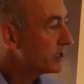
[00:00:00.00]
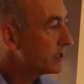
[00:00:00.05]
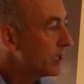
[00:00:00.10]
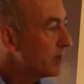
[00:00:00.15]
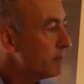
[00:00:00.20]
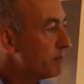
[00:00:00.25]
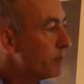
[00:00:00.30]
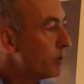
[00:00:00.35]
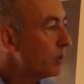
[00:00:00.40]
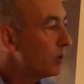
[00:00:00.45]

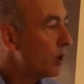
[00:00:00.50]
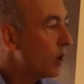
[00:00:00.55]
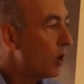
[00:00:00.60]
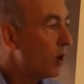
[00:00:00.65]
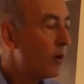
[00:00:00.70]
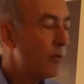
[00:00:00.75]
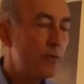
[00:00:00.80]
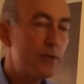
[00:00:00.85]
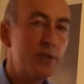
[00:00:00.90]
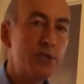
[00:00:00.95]
simple
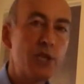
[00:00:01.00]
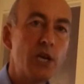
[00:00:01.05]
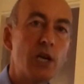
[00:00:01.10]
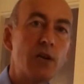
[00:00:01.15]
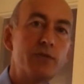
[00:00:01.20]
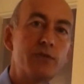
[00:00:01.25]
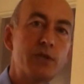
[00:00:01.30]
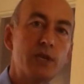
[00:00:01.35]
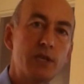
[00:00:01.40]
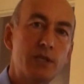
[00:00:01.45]

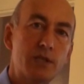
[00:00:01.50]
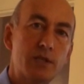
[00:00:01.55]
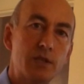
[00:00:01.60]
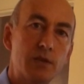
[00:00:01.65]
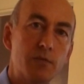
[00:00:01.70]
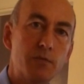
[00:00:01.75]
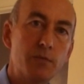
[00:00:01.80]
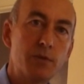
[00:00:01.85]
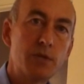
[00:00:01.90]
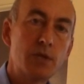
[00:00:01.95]
off-the-shelf
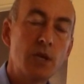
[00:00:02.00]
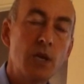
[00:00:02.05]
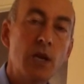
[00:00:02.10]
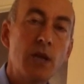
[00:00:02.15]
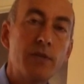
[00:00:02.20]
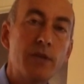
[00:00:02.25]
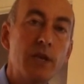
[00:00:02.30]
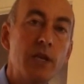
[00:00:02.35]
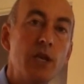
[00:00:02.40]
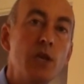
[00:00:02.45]
systems
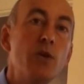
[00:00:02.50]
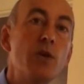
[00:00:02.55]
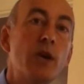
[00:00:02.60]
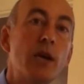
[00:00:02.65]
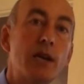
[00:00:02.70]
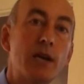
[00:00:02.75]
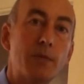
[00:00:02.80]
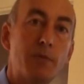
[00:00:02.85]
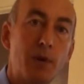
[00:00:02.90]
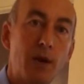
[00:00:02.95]
that you
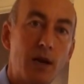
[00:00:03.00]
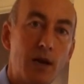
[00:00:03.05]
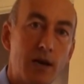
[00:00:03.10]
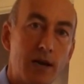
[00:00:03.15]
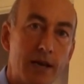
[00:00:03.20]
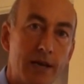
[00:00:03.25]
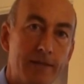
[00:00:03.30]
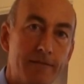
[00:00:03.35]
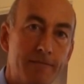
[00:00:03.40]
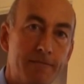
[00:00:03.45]
can
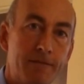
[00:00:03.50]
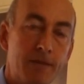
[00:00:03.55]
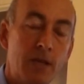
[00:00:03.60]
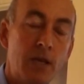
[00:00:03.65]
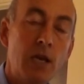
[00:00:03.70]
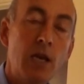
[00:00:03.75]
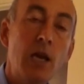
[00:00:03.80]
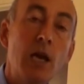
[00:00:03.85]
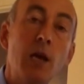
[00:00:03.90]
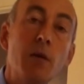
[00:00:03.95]
apply,
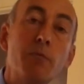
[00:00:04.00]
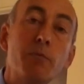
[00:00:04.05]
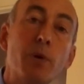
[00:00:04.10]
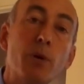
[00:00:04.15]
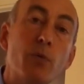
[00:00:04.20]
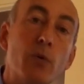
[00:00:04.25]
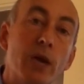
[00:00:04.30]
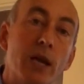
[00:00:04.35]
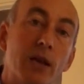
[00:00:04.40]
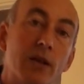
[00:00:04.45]

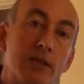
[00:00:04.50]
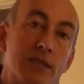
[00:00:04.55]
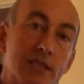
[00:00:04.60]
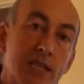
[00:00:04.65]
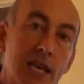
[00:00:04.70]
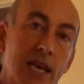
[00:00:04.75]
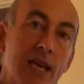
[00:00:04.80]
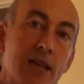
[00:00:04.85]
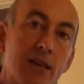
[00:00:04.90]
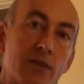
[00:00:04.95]
but we can
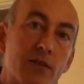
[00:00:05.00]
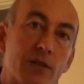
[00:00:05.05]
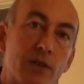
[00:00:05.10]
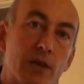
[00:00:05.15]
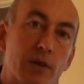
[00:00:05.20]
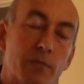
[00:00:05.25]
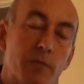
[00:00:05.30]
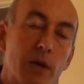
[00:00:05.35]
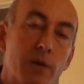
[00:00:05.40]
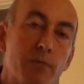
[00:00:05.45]
tailor
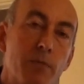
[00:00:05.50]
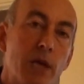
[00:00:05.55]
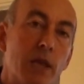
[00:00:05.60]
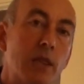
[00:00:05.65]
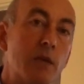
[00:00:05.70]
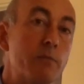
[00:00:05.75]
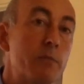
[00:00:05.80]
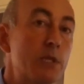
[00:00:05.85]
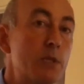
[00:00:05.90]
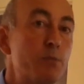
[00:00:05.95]
them and make
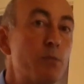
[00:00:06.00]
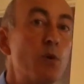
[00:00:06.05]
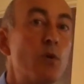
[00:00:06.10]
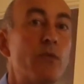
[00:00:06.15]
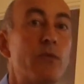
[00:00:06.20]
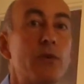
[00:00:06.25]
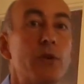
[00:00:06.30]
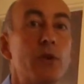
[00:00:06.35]
them bespoke